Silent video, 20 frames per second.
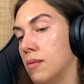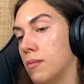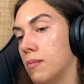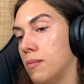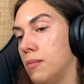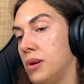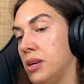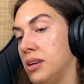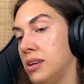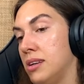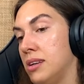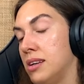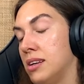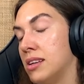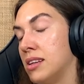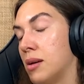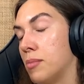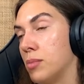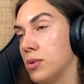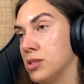be in
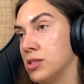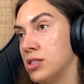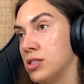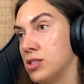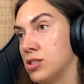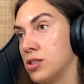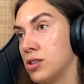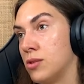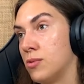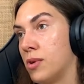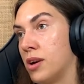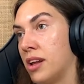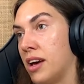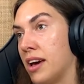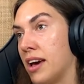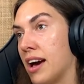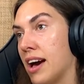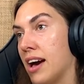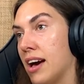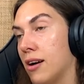a position when
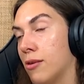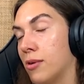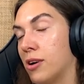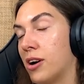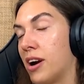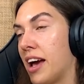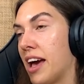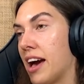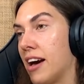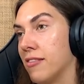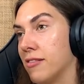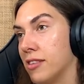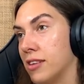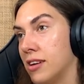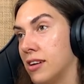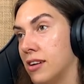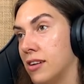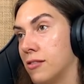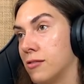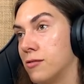I where I have
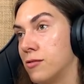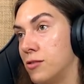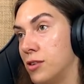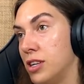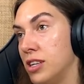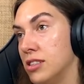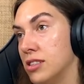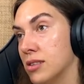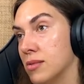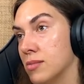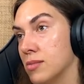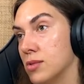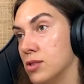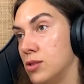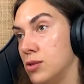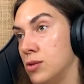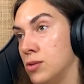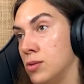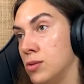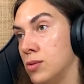the freedom
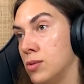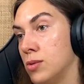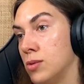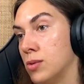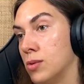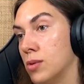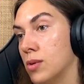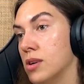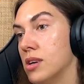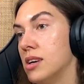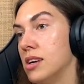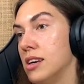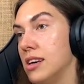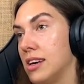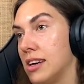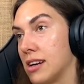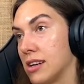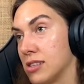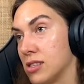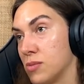to
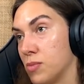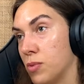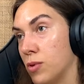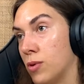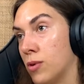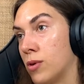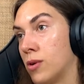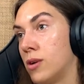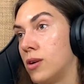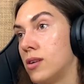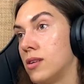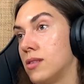explore